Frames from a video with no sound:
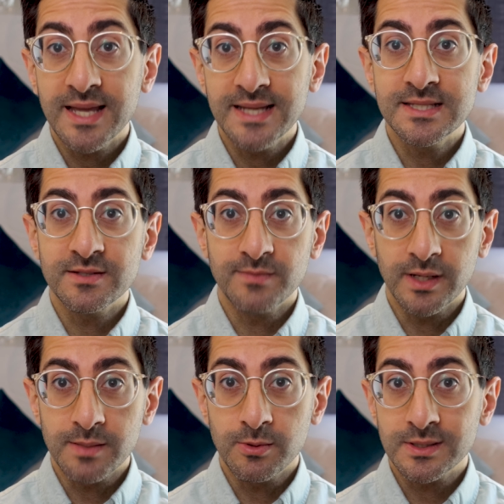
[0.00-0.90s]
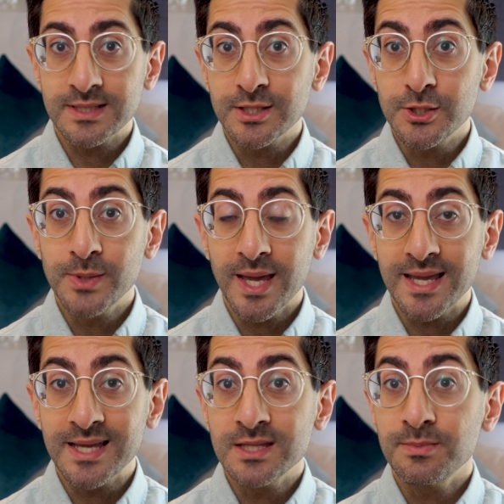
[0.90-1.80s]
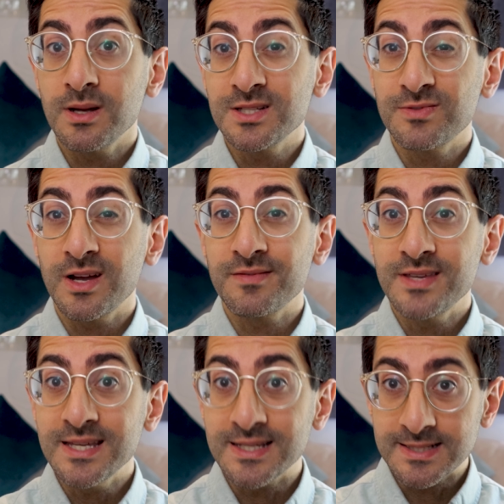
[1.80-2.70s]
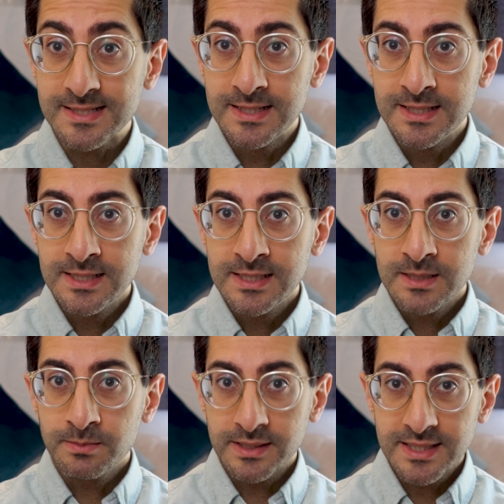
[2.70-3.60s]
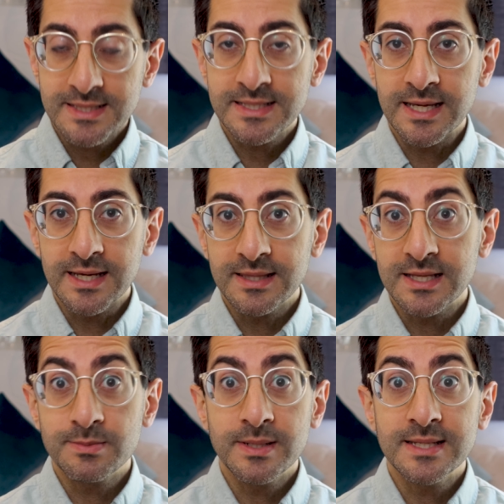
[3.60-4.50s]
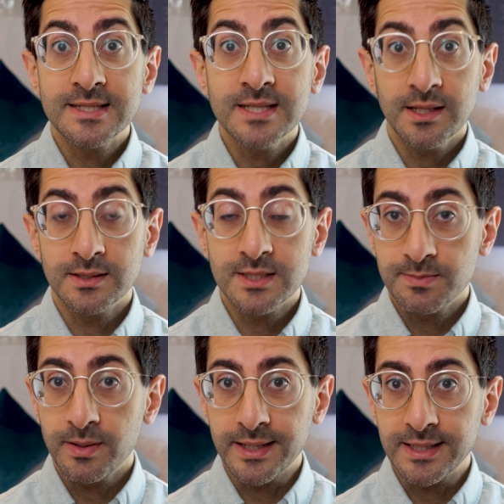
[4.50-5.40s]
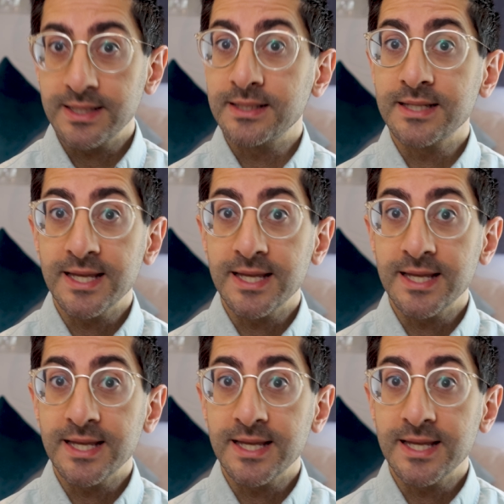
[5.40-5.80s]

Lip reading: cases of monkeypox in the UK in the past 5 years, but this year there's been a sudden spike in